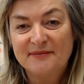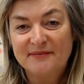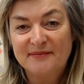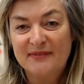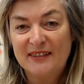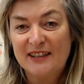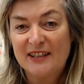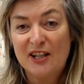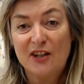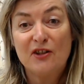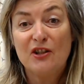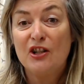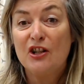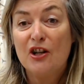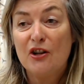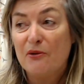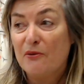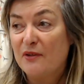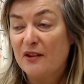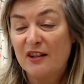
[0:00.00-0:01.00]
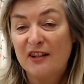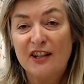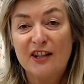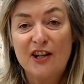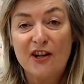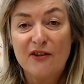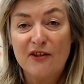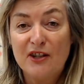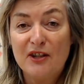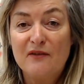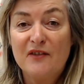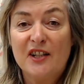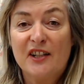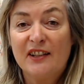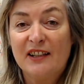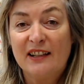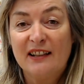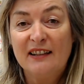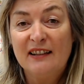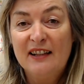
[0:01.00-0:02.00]
It's only you who's going to know that you've done
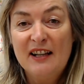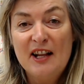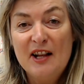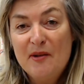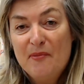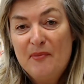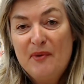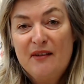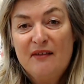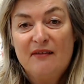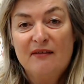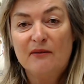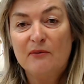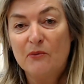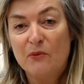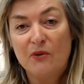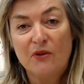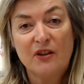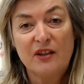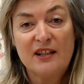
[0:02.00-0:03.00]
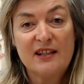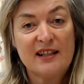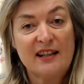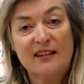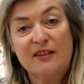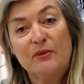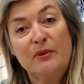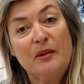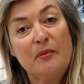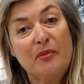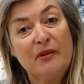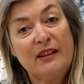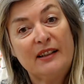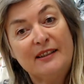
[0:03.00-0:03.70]
it, but what good is that to anybody?